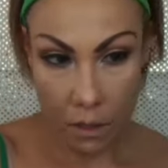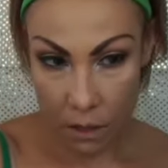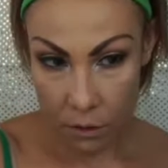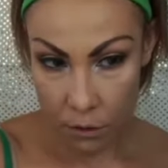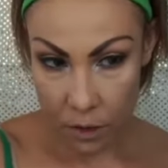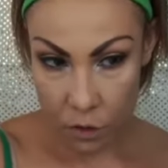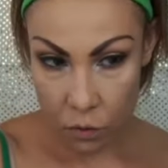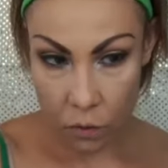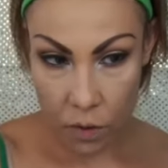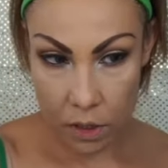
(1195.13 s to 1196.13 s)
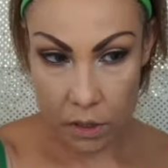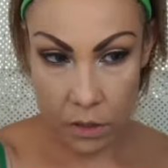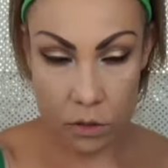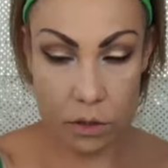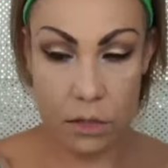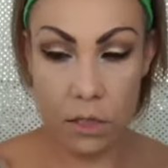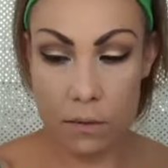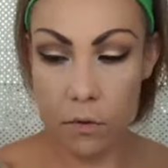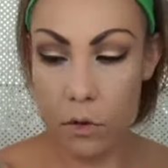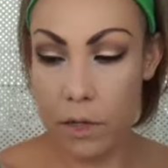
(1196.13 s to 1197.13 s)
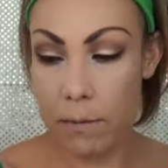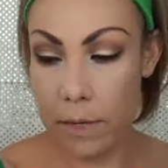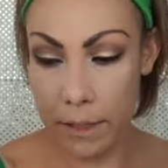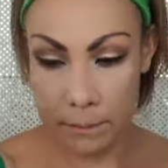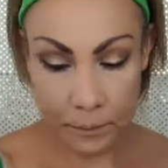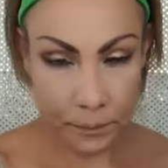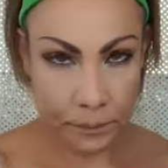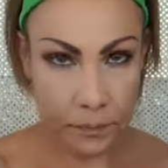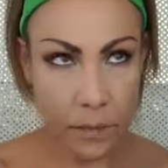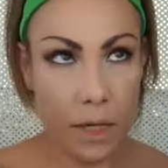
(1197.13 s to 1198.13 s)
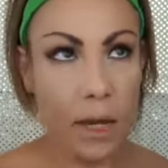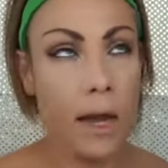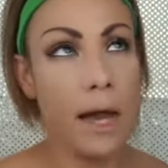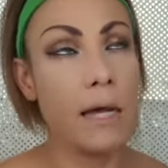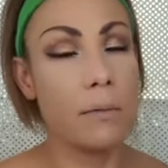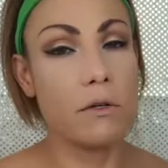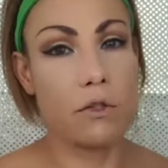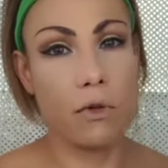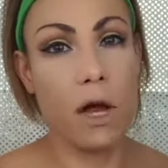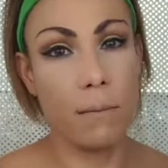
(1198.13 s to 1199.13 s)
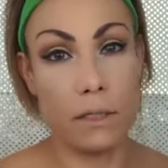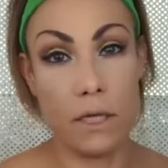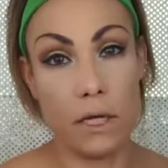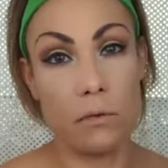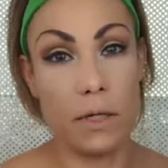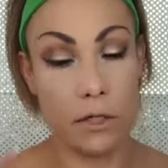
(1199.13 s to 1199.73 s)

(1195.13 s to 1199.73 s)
I also like to wear this to the gym so that my eyebrows don't come undone when I